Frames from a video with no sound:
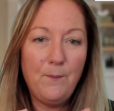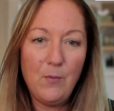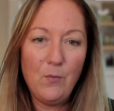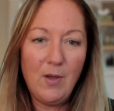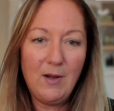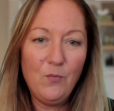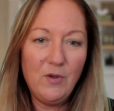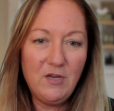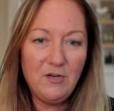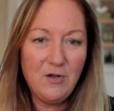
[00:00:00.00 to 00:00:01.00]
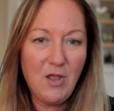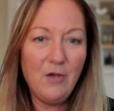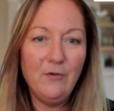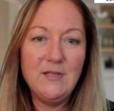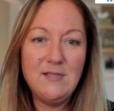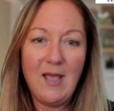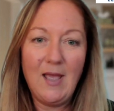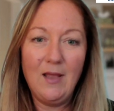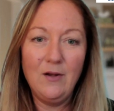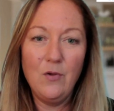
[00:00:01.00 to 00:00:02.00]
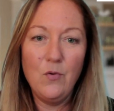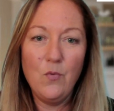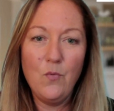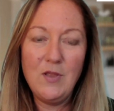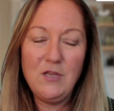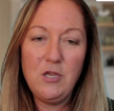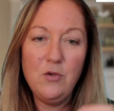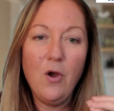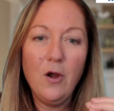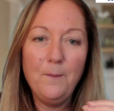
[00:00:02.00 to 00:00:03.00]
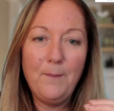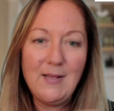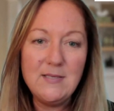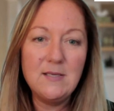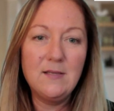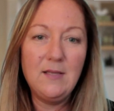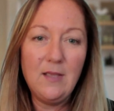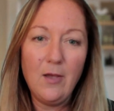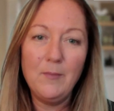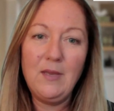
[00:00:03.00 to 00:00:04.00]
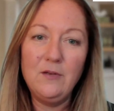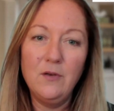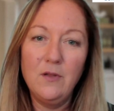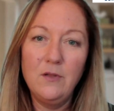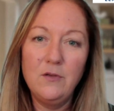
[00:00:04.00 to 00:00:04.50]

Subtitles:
But what I want you to know is that when you are basically coming